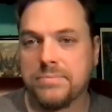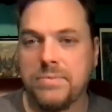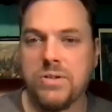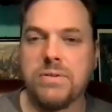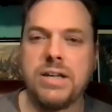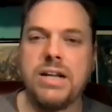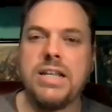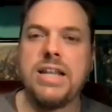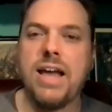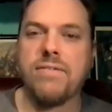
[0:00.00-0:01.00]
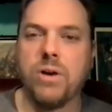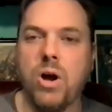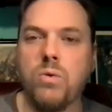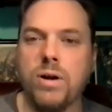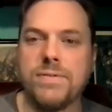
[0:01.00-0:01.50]
So it's kind of neat to have
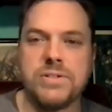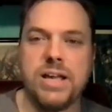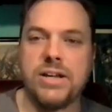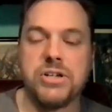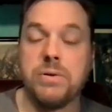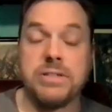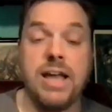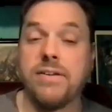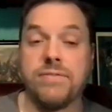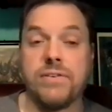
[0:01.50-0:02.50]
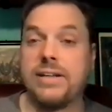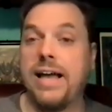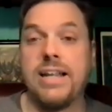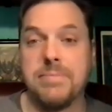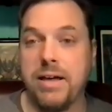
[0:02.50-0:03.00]
reference that show because I
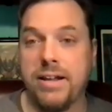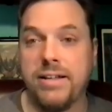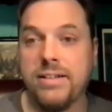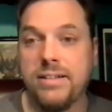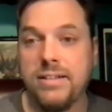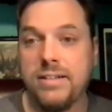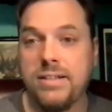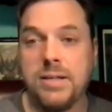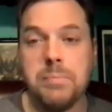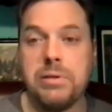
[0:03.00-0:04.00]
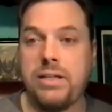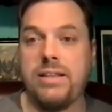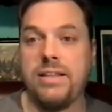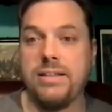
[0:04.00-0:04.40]
forgot about it completely.